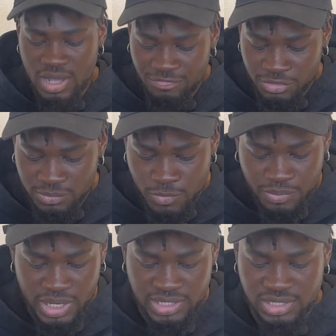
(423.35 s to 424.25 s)
for
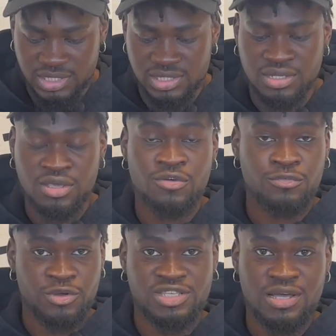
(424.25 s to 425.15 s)
affordable prices.
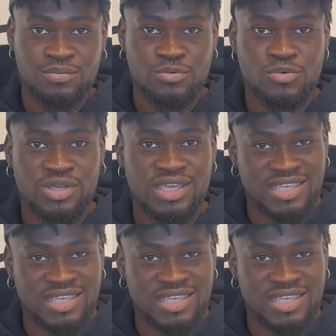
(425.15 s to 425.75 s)
For example,